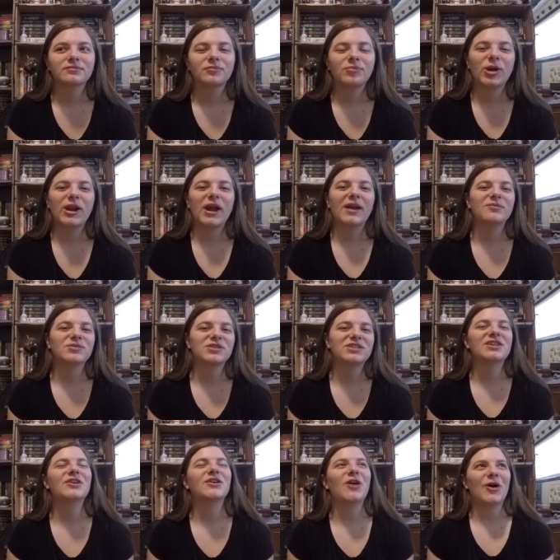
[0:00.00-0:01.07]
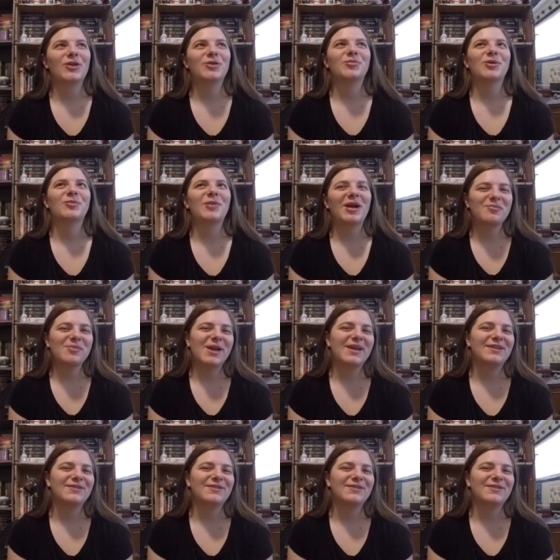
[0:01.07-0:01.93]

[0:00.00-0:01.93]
but I am still on a book buying ban